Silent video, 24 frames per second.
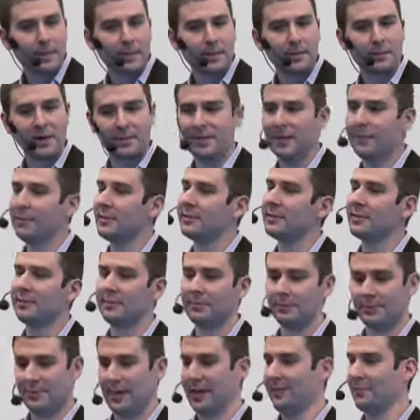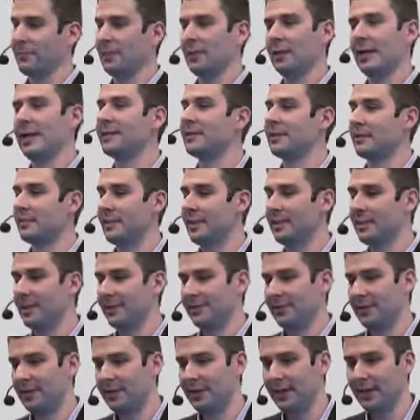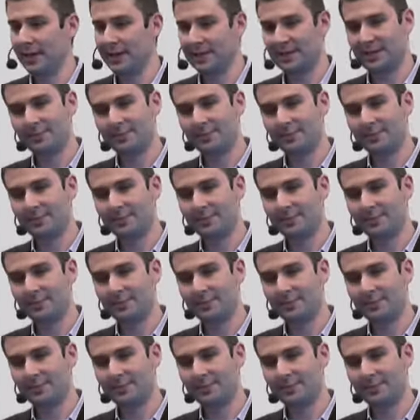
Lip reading: But everyone likes to read different things.